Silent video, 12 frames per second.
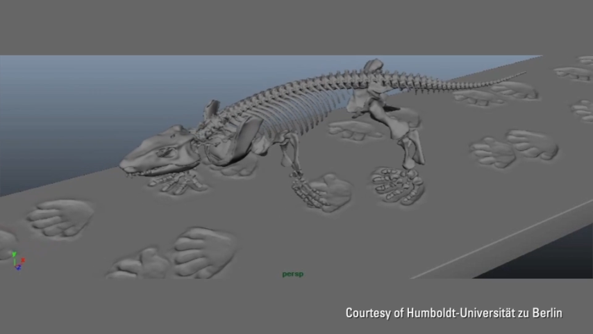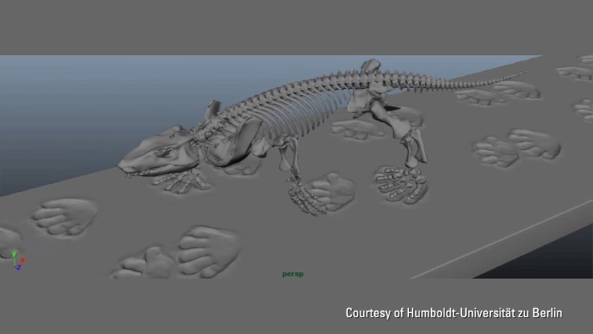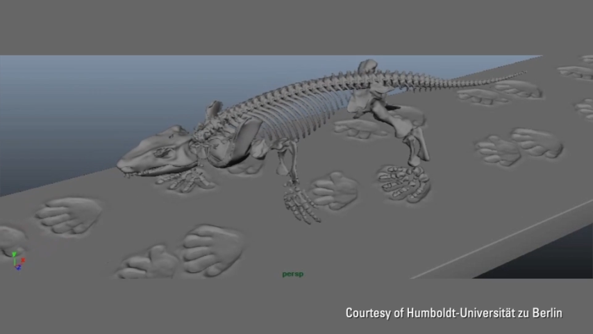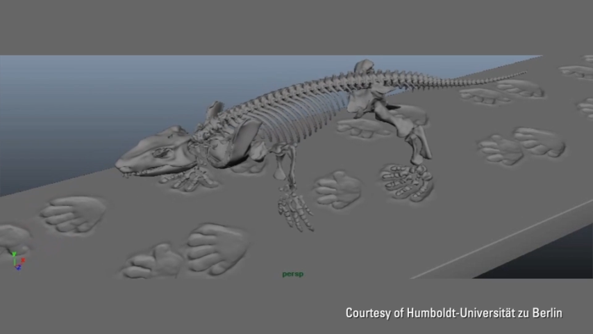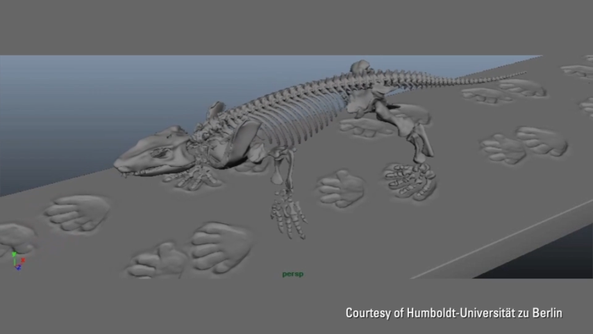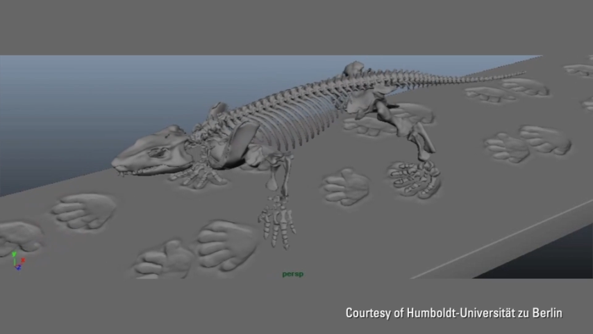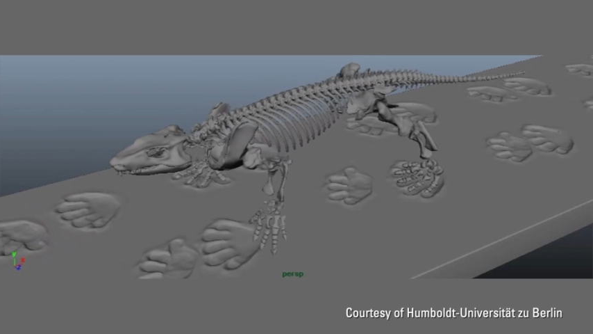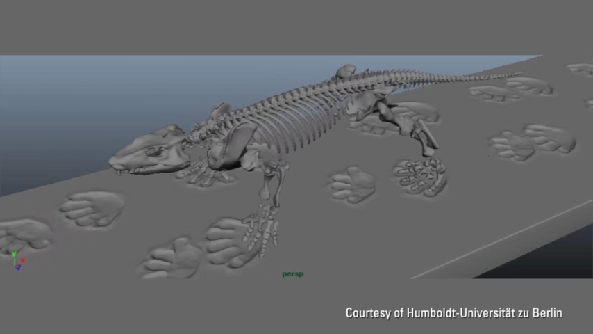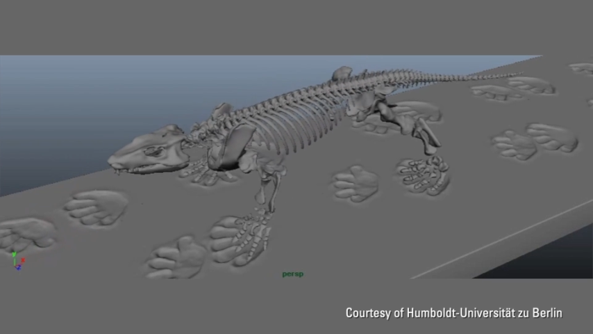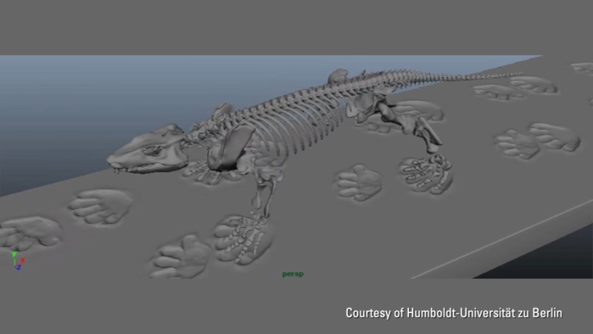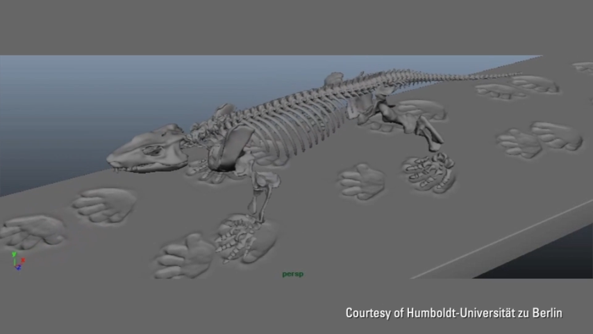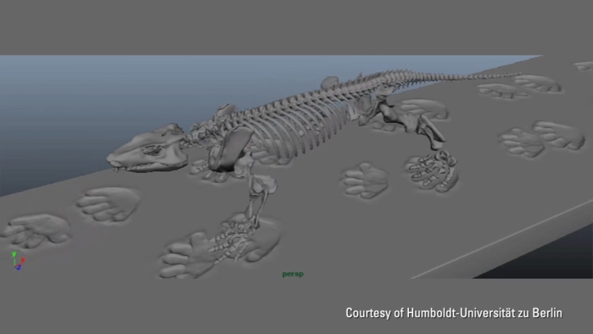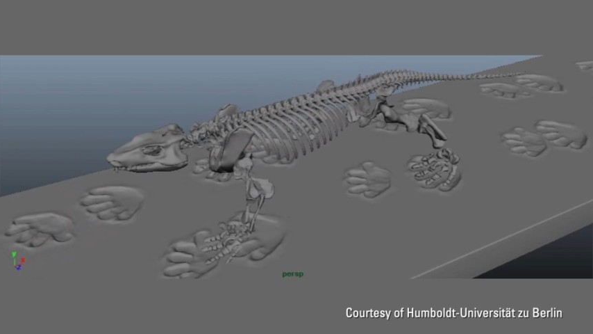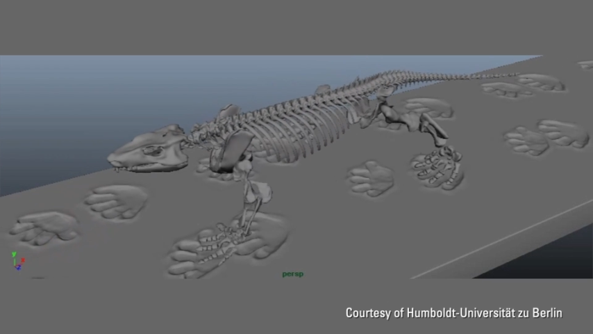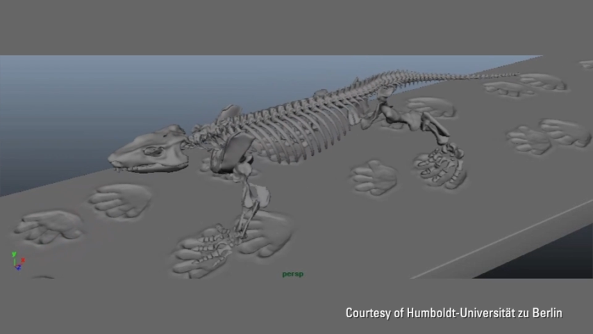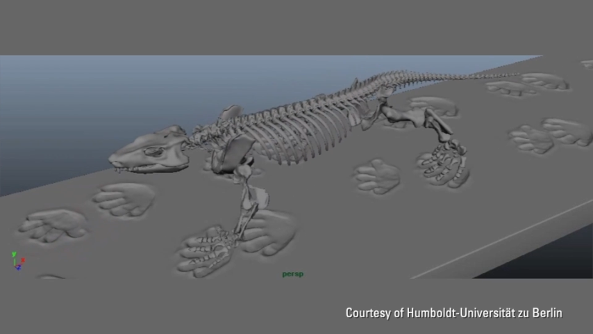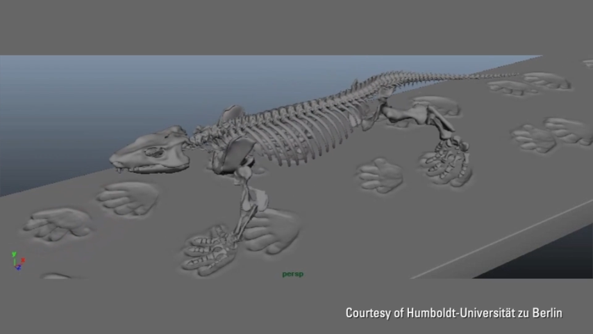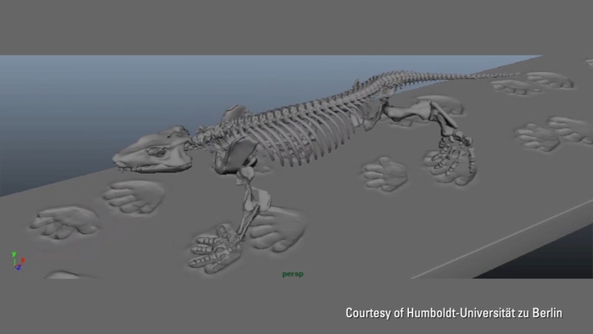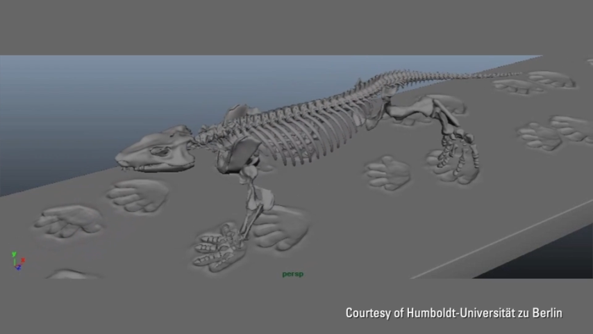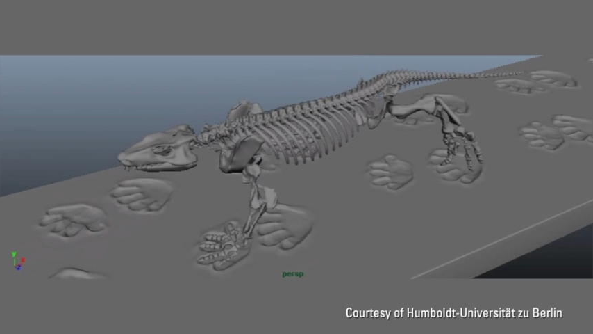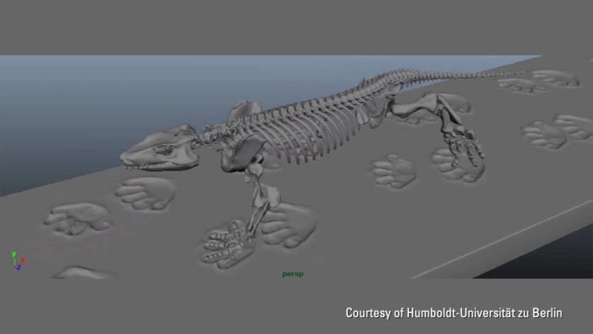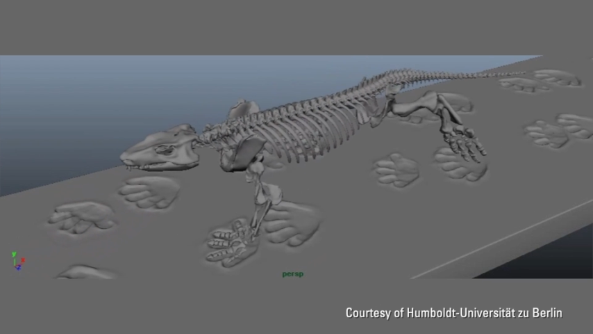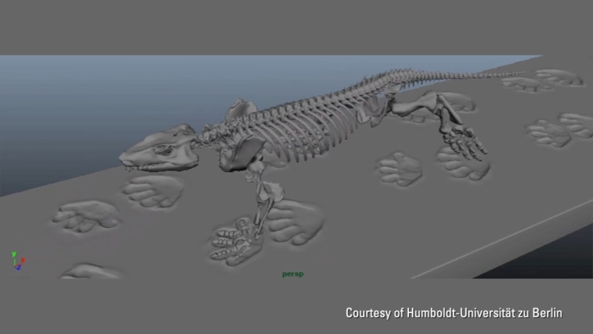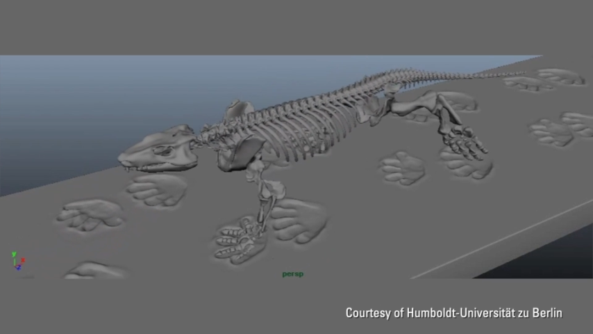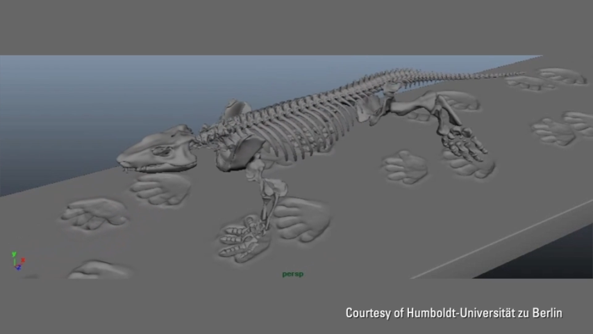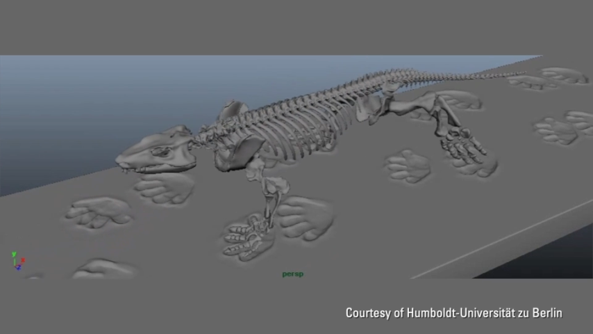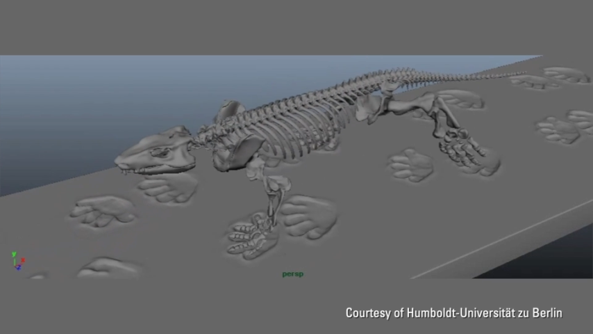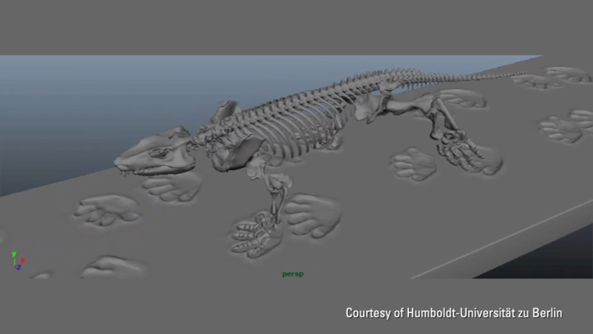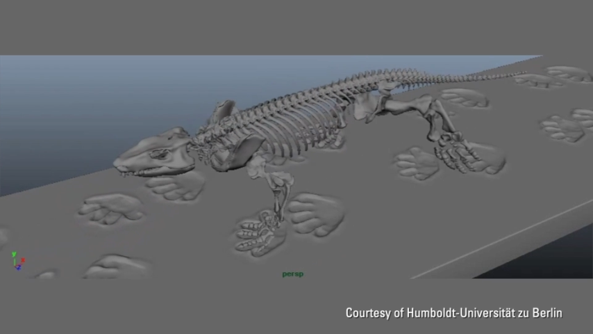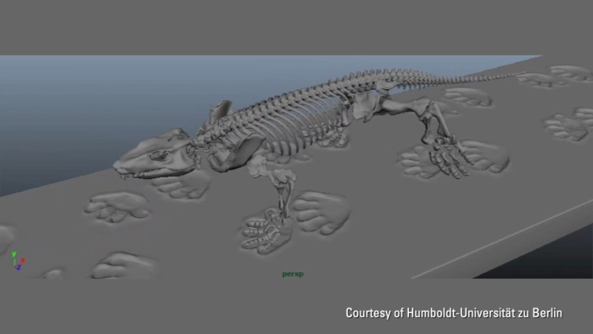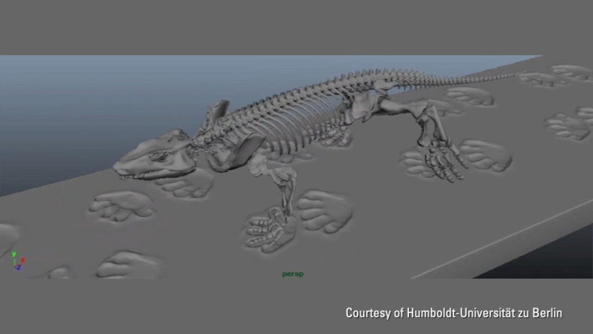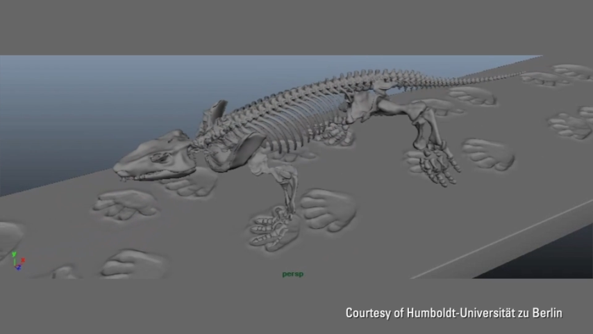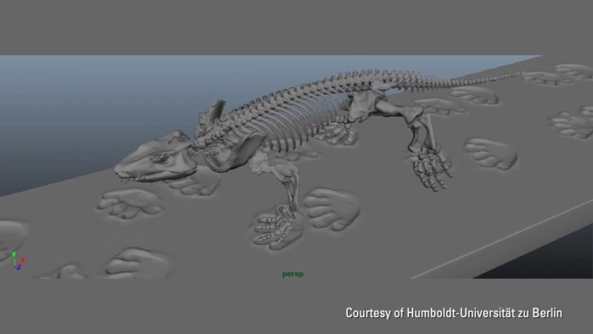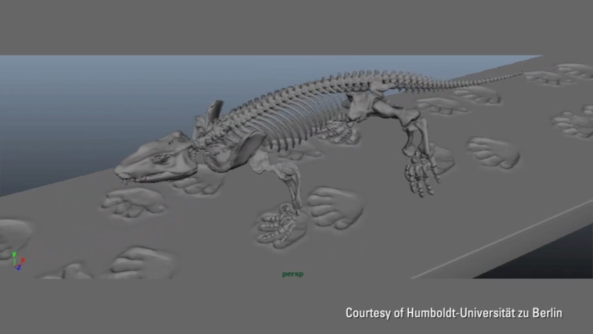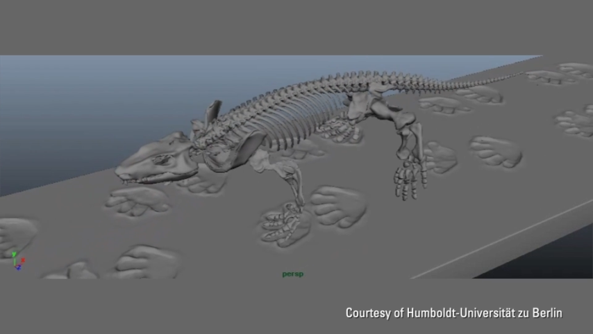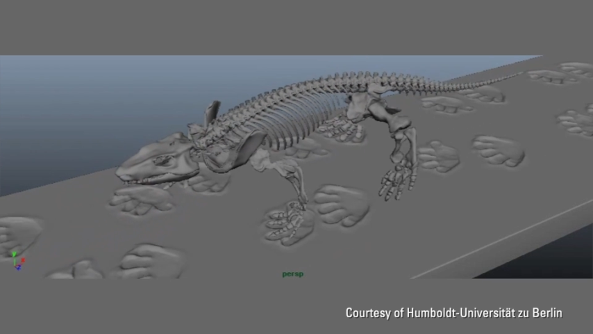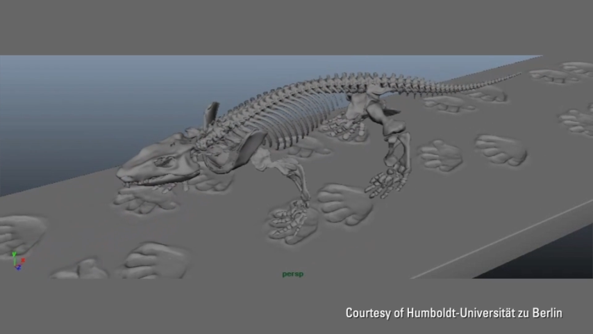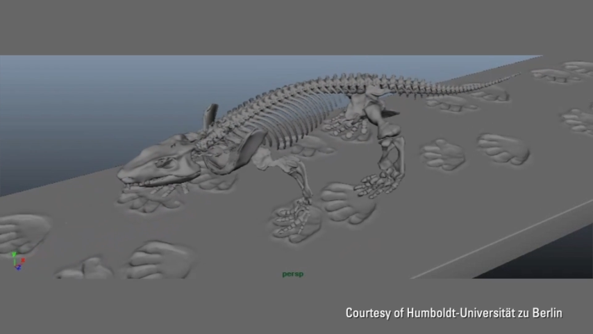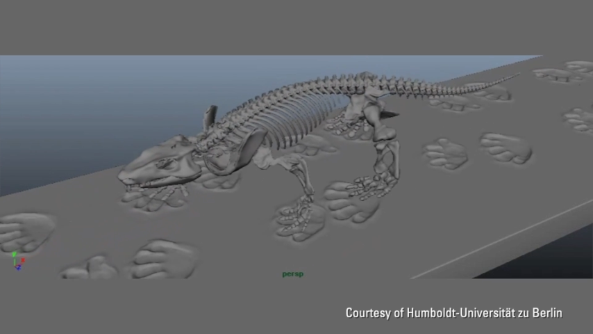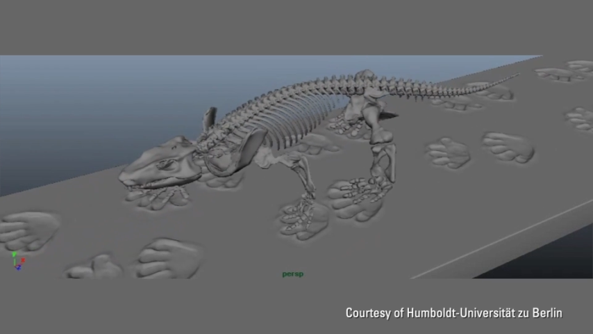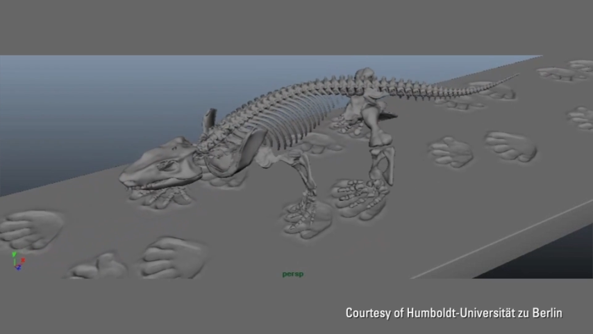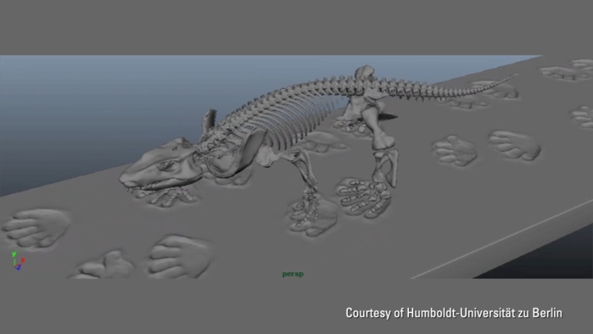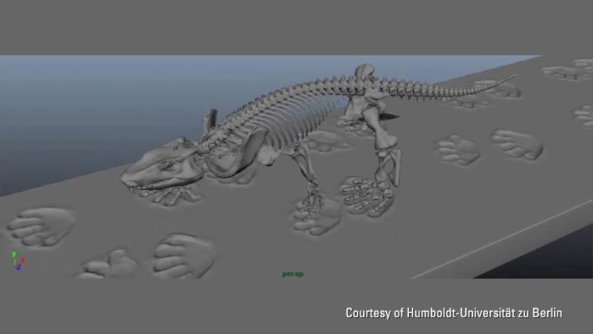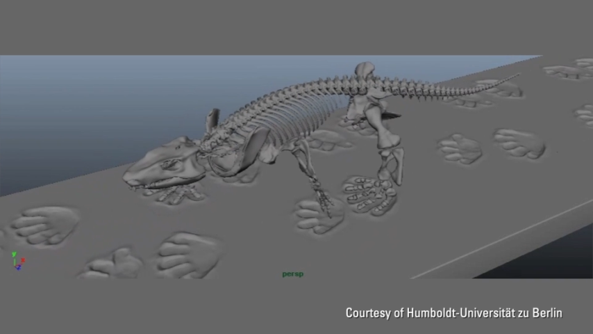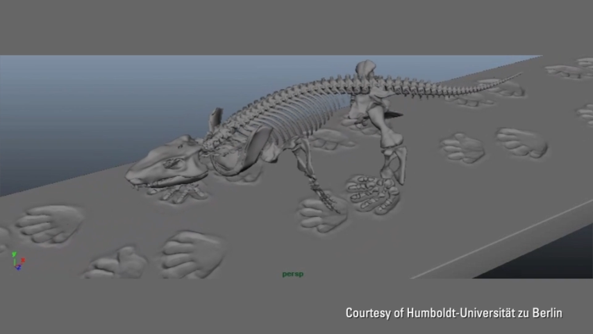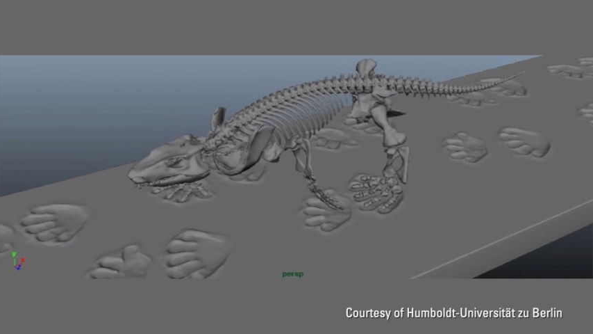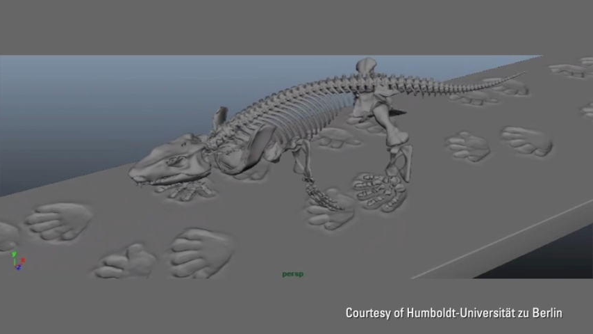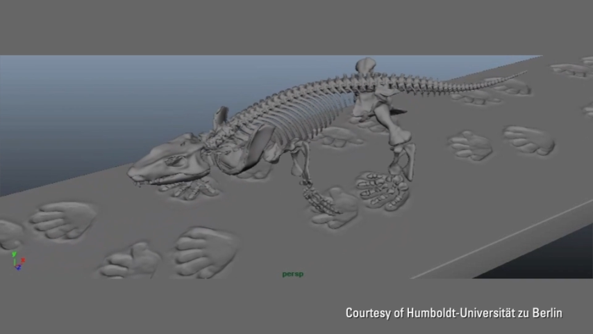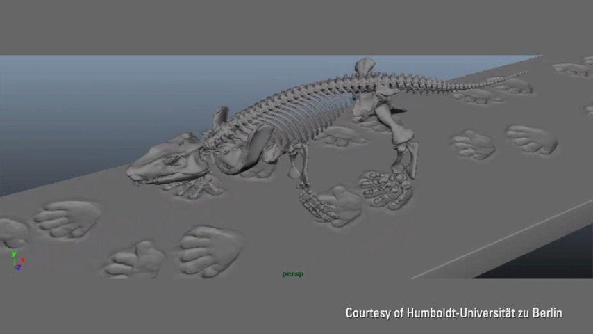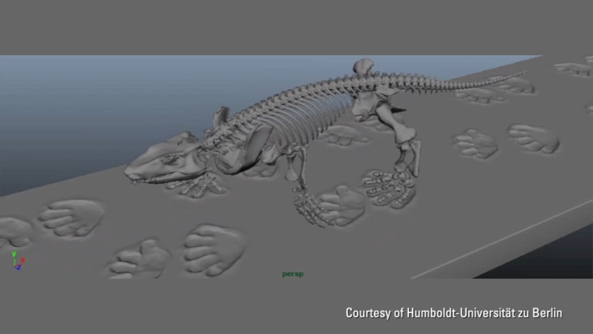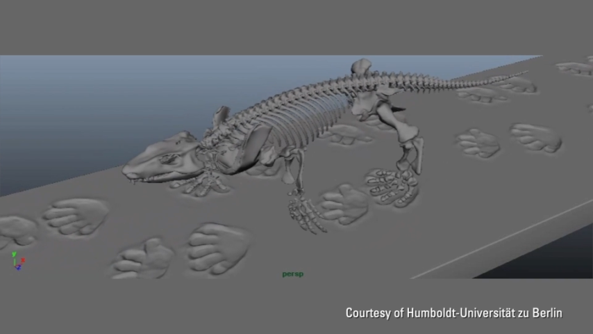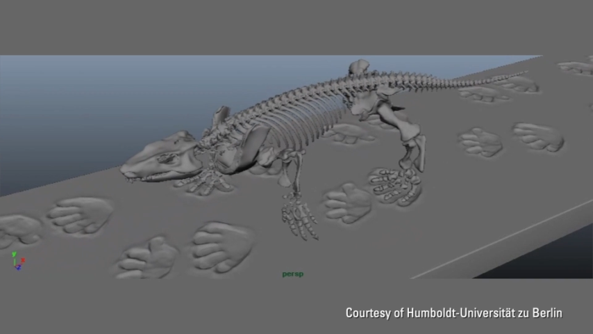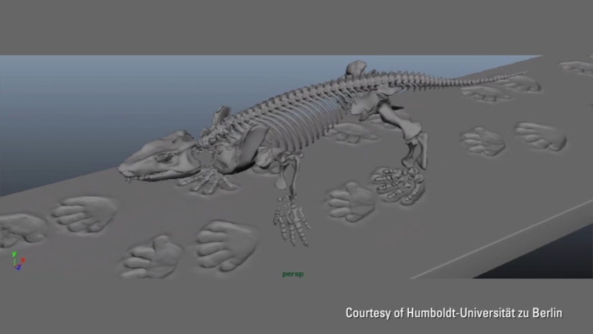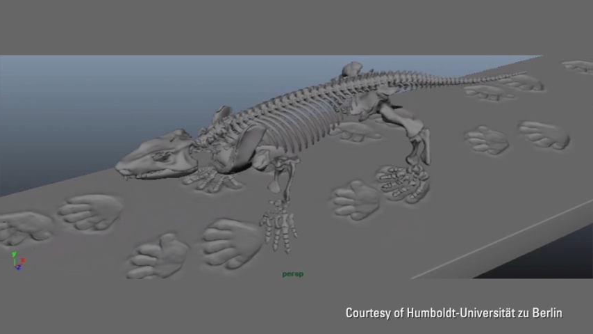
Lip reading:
[unreadable: no face in view]